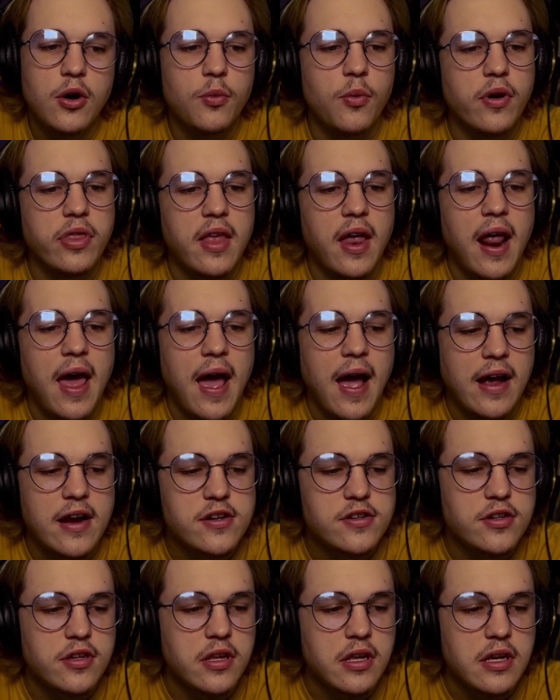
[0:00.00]
One that
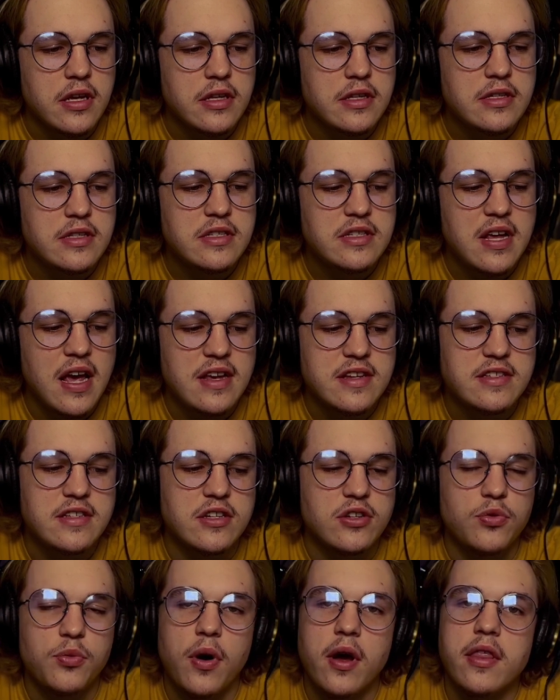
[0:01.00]
actually
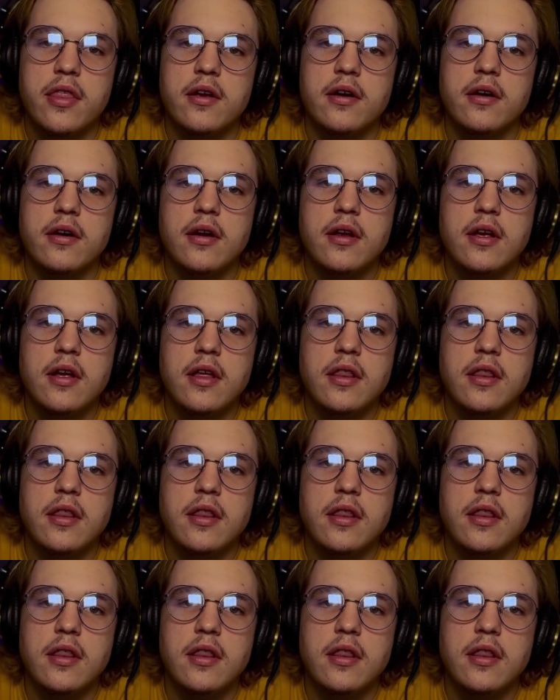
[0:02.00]
tested whether